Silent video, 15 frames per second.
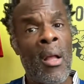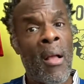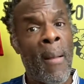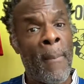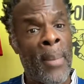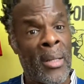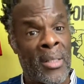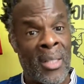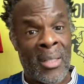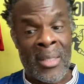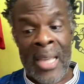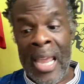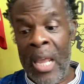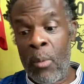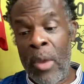But
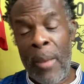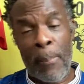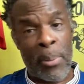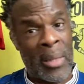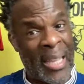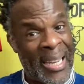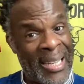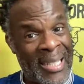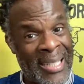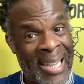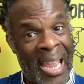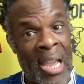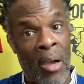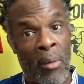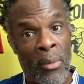today we played
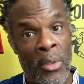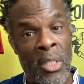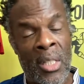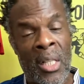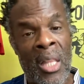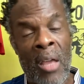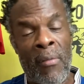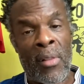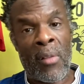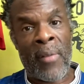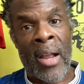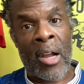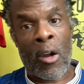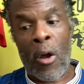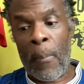down to the level of
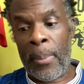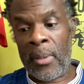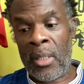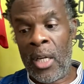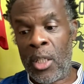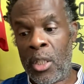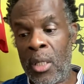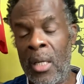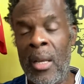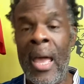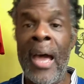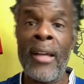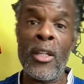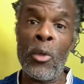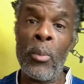our competition. And
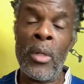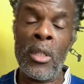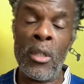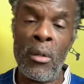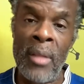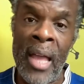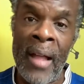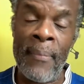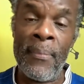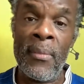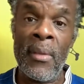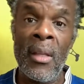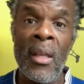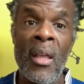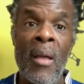how did we do that?
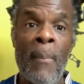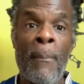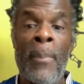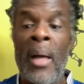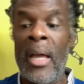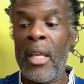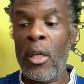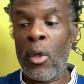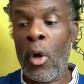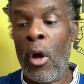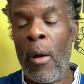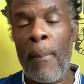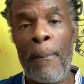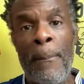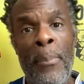by
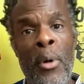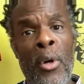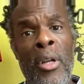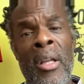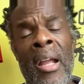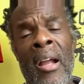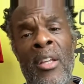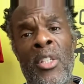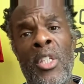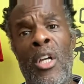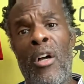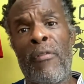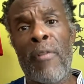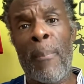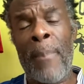not putting
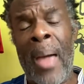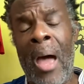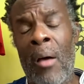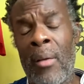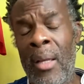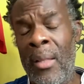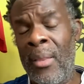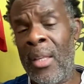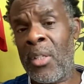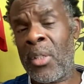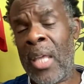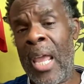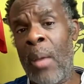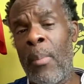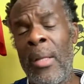ourselves about in this
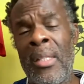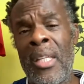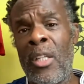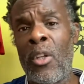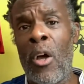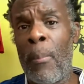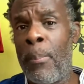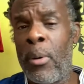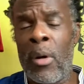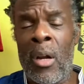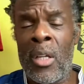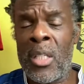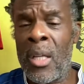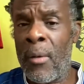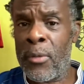game. We did not put
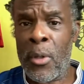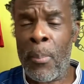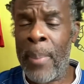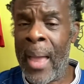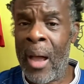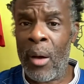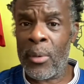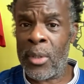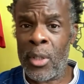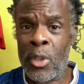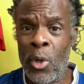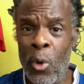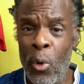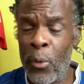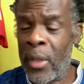ourselves about at
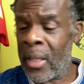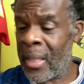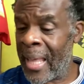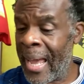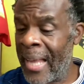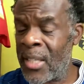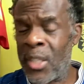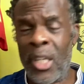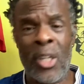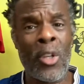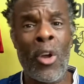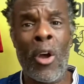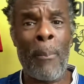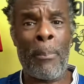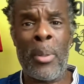all. The lads did
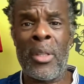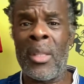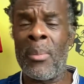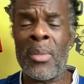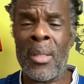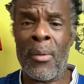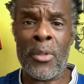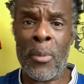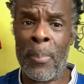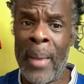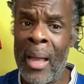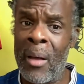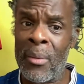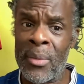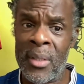not put themselves
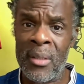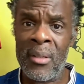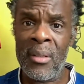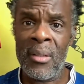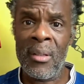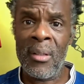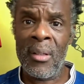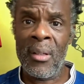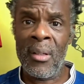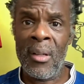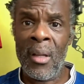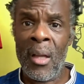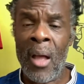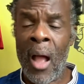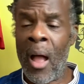about.
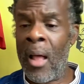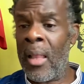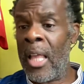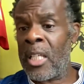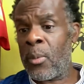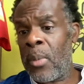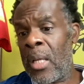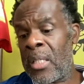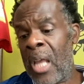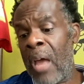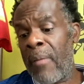Let's have